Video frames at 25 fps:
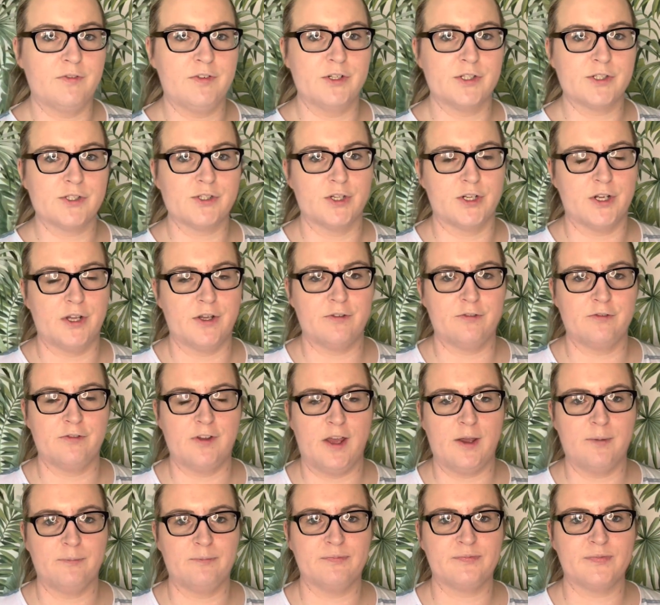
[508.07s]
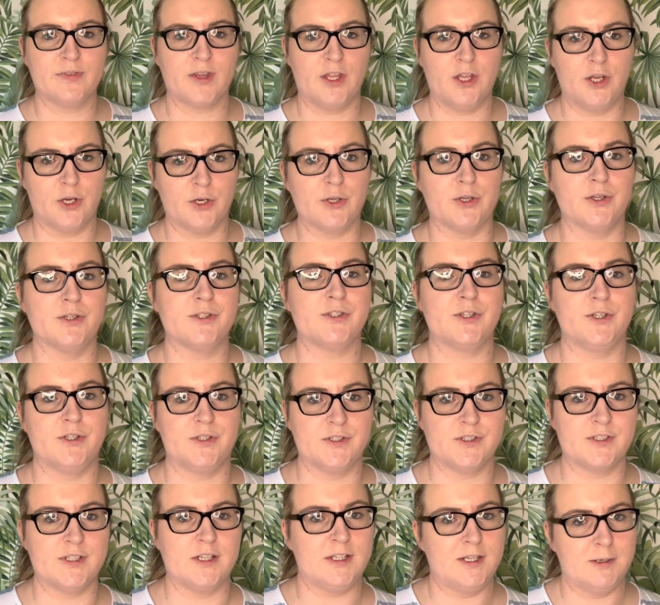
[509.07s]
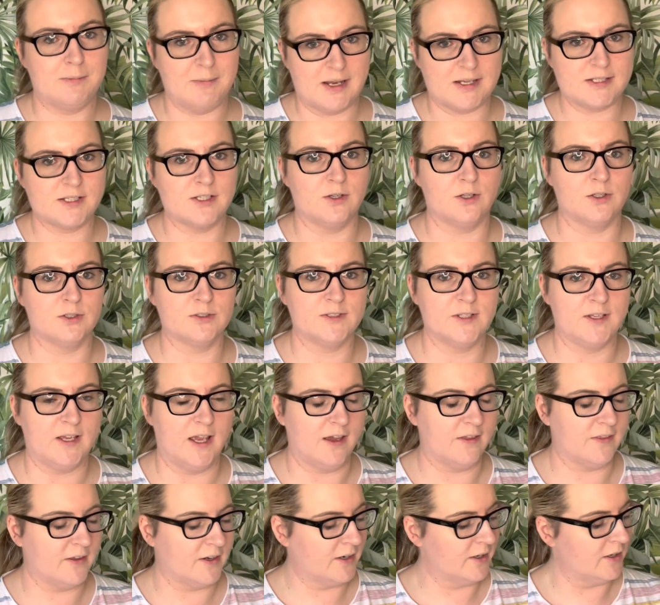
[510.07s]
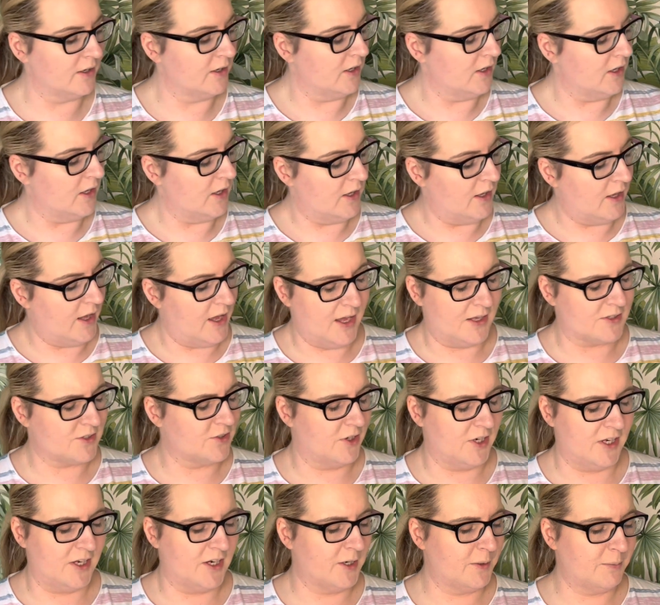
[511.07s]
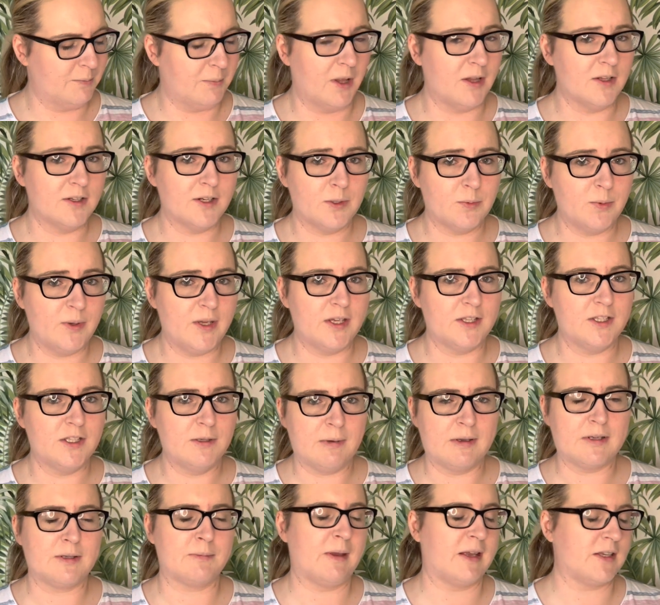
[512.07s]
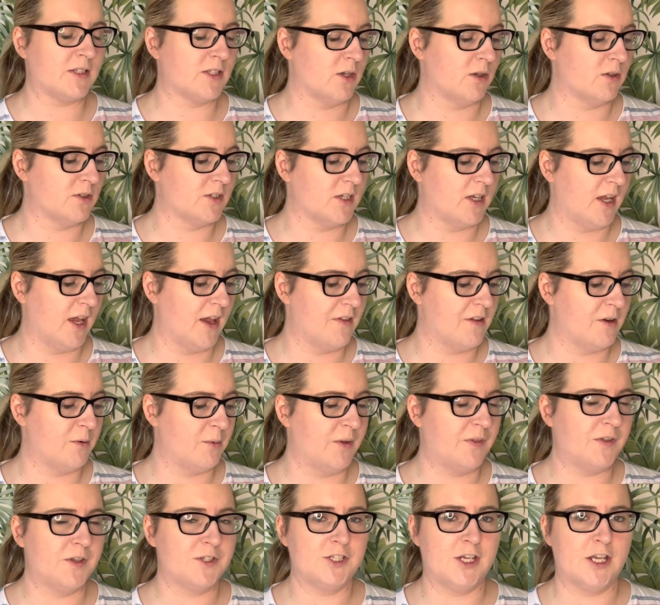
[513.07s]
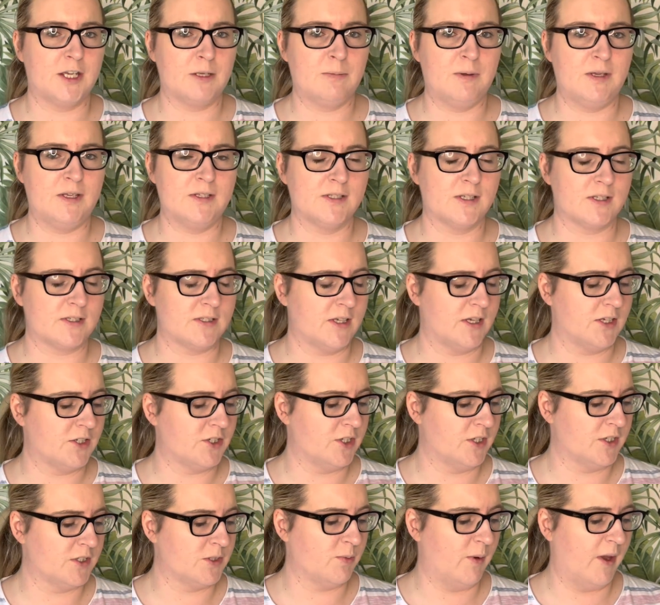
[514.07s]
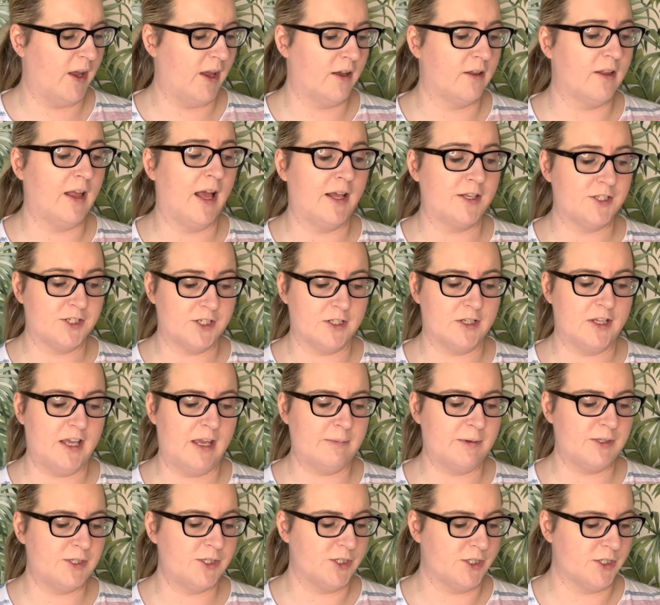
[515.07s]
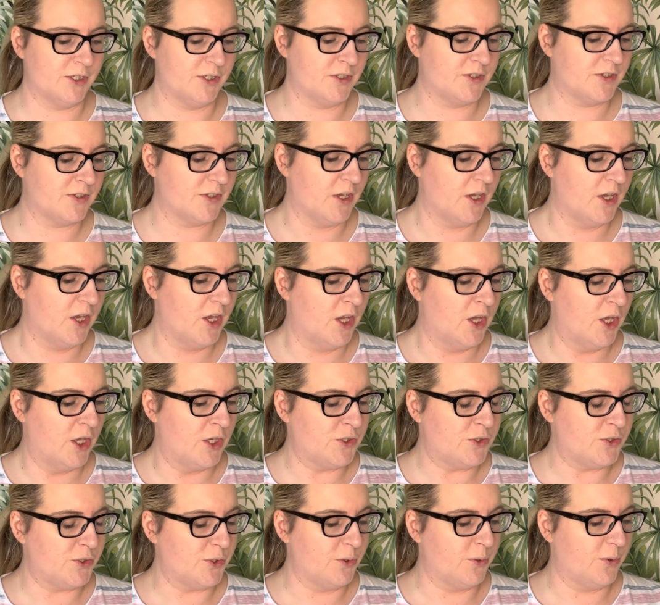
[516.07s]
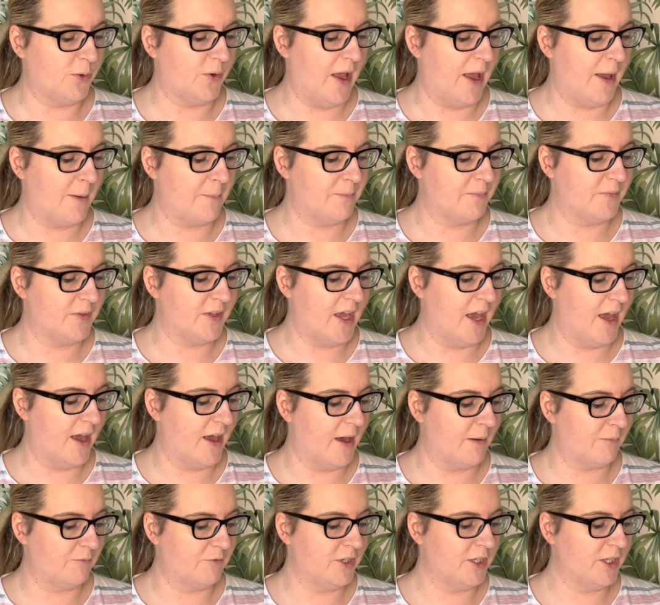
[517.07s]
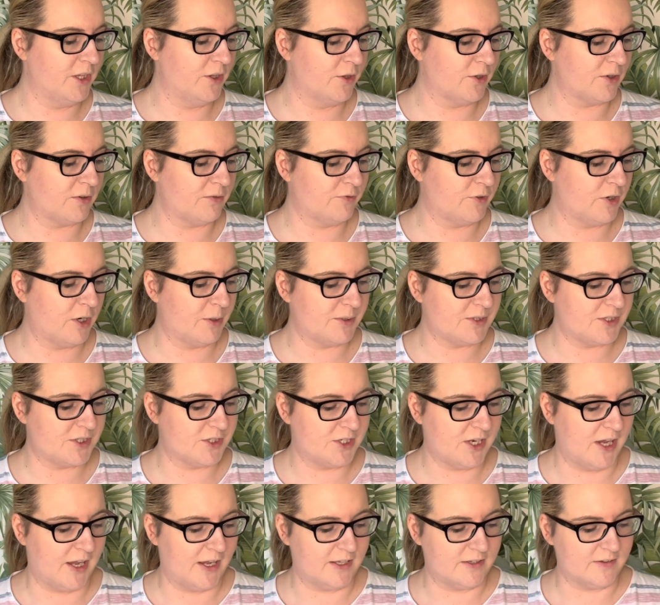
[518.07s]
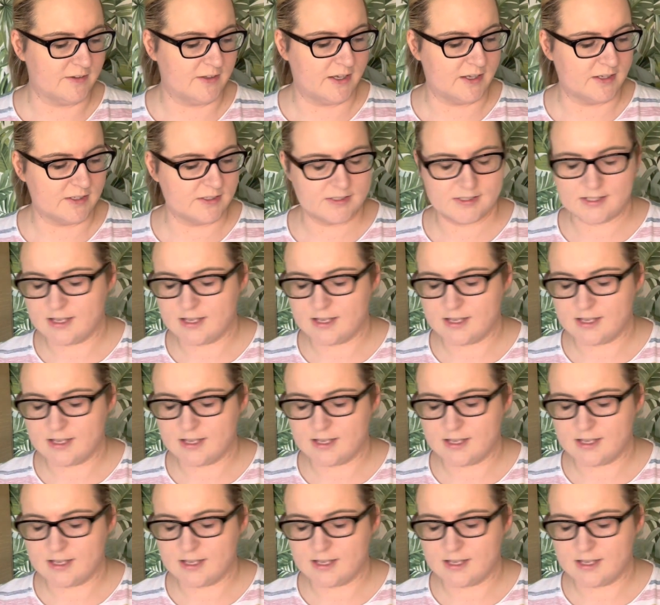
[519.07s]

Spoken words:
your sort of your couscous, and you mix it all together. Sorry, your bulgur wheat, and you mix it all together with the chickpeas, etc. as well, and your lemon juice. So yeah, I'm really looking forward to trying this,